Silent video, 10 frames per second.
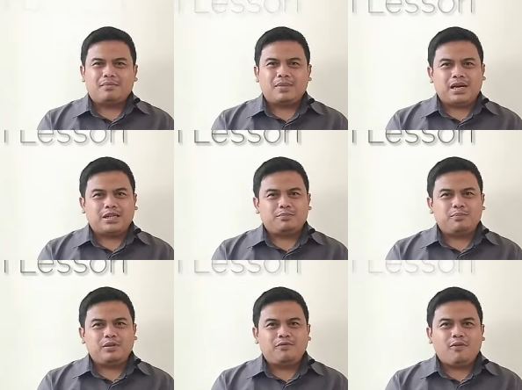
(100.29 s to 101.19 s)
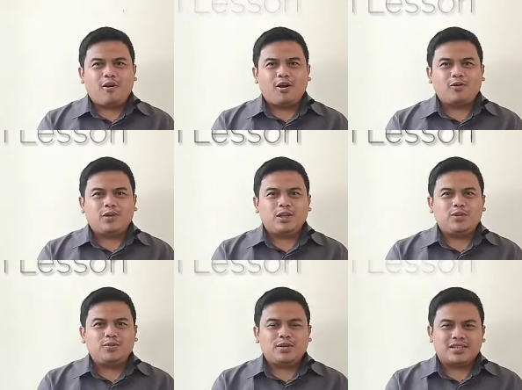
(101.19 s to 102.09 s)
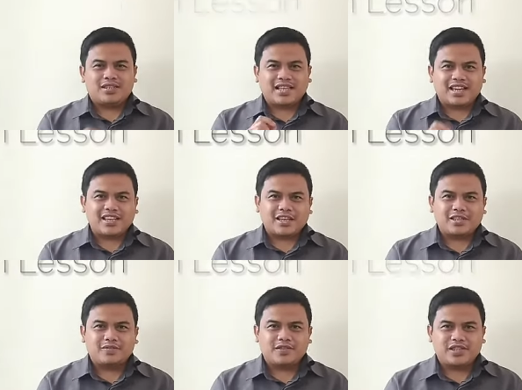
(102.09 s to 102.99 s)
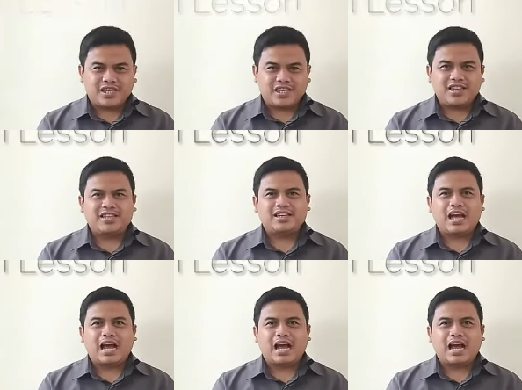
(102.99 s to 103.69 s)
But before we do the second activity,